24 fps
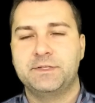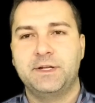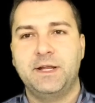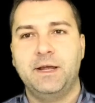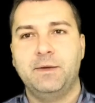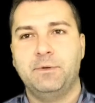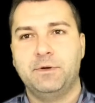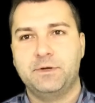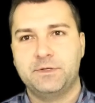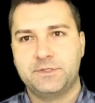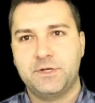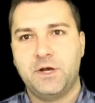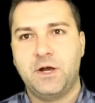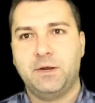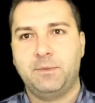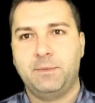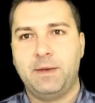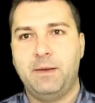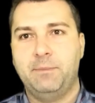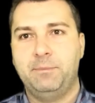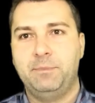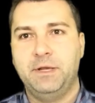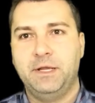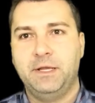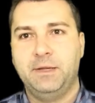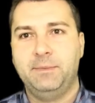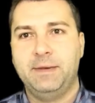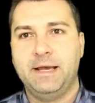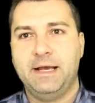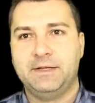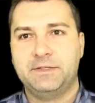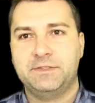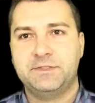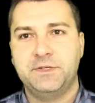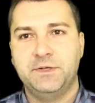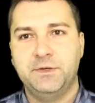Today we're going to talk about
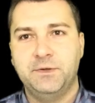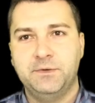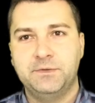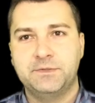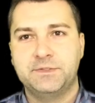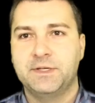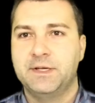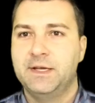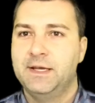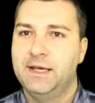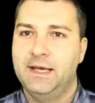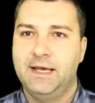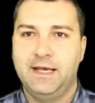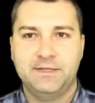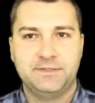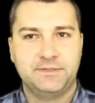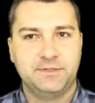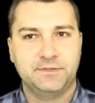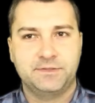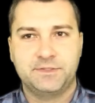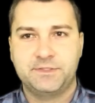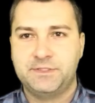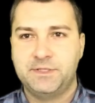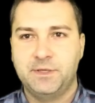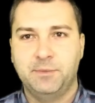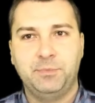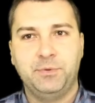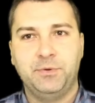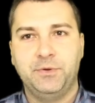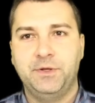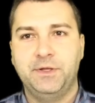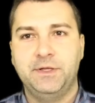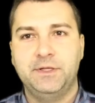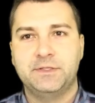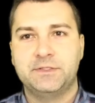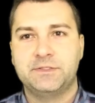piggyback tunes as they're
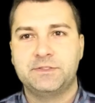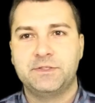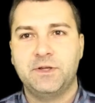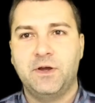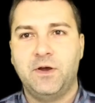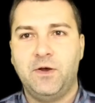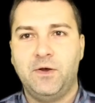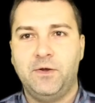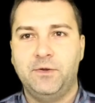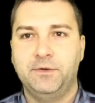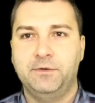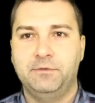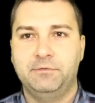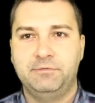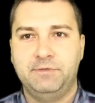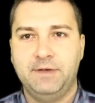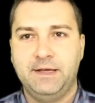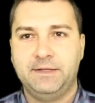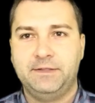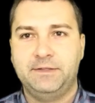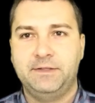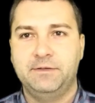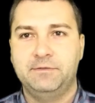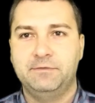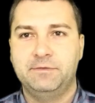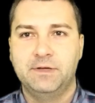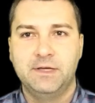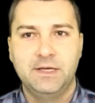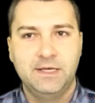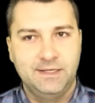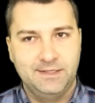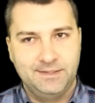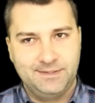simple to install and effective.